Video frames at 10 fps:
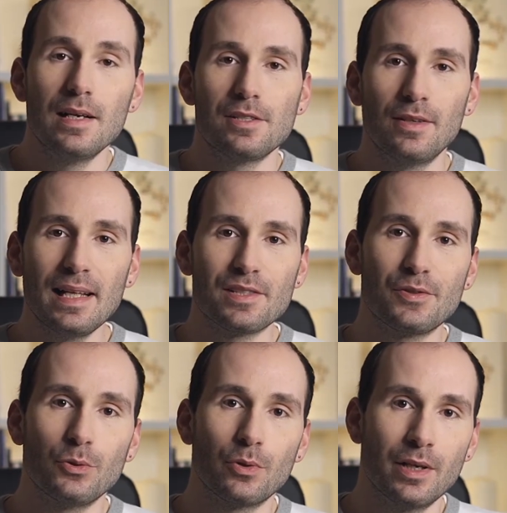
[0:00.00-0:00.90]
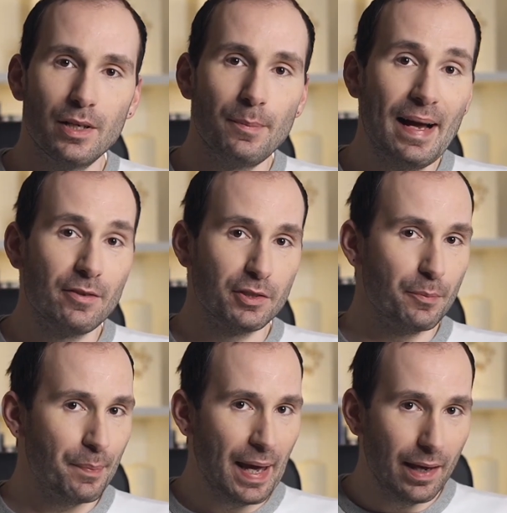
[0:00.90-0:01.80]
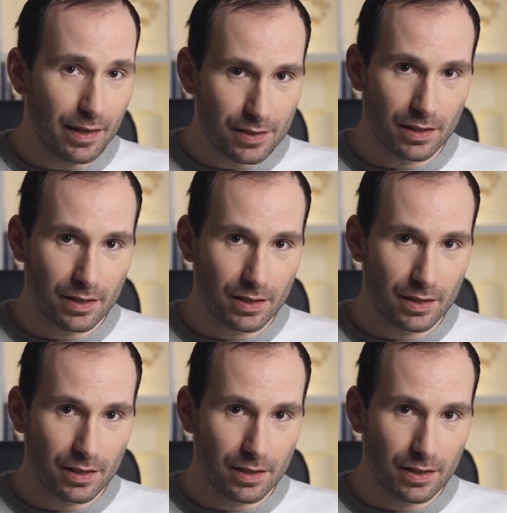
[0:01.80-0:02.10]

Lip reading: So let's talk about the pace,